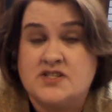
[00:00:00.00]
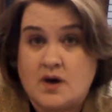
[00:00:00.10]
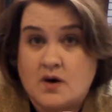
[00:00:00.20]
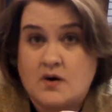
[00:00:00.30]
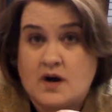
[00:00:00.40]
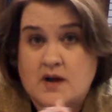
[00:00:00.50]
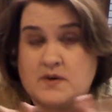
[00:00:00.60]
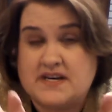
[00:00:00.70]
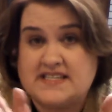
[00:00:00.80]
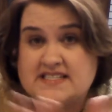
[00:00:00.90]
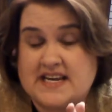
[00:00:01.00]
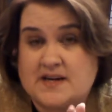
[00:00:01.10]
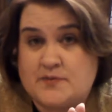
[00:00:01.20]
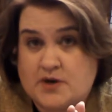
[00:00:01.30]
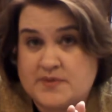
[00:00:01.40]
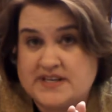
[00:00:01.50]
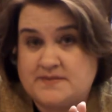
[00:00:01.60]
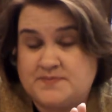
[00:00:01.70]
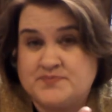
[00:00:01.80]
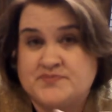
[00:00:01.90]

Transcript: So I wanted to take a moment,